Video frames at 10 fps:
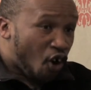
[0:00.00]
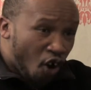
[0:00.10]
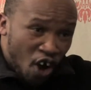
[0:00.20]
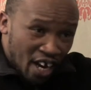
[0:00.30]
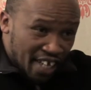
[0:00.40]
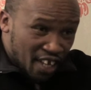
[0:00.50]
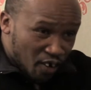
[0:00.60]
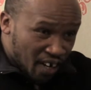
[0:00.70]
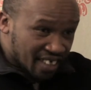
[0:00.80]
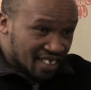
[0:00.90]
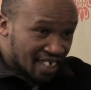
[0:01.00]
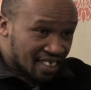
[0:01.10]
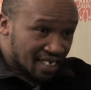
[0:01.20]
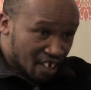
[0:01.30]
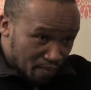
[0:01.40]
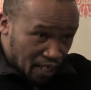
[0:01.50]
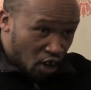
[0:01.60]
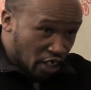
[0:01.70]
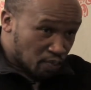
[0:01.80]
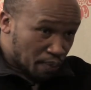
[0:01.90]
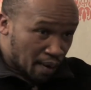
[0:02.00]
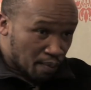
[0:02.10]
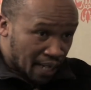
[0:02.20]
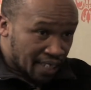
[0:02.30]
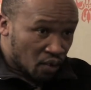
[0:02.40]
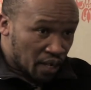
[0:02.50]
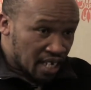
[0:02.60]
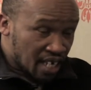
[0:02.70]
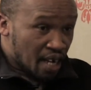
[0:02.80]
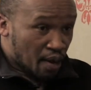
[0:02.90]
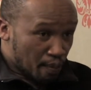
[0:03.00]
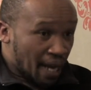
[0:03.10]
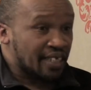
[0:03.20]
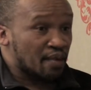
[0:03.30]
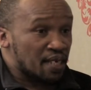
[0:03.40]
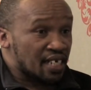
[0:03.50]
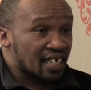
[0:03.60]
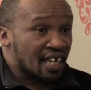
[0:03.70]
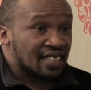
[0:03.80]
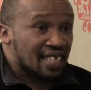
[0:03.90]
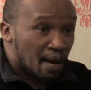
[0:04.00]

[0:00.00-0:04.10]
All other organizations have been launched, by the way, by the middle class.